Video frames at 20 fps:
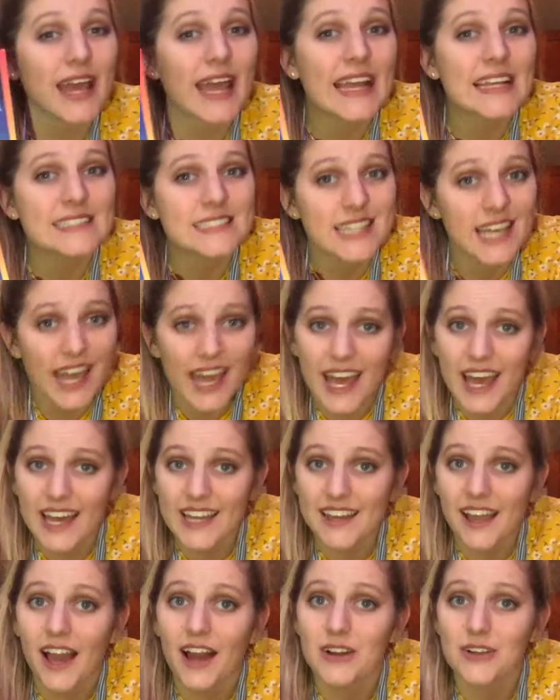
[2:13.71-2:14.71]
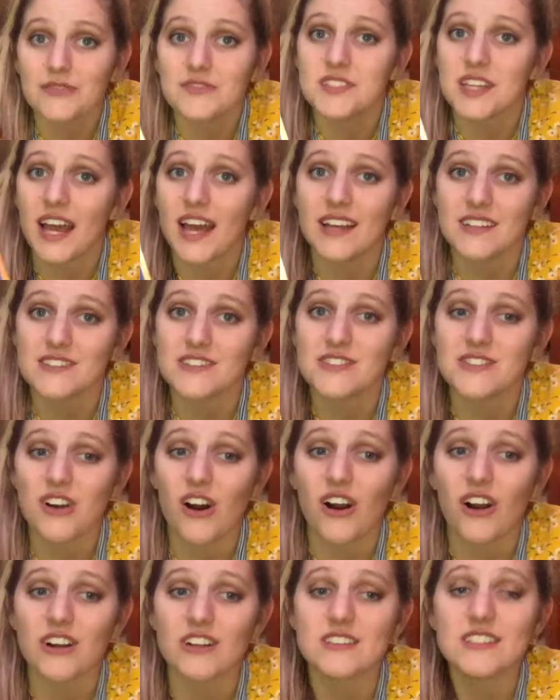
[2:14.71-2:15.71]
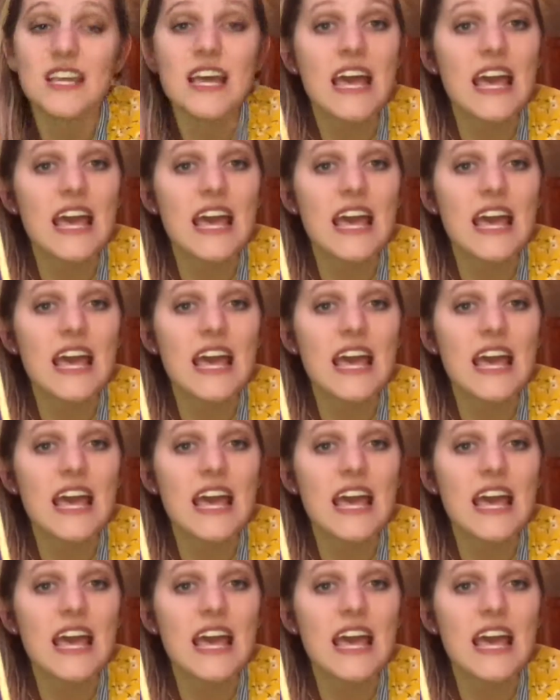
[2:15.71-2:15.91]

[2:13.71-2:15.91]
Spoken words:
a 10 out of 10 stars.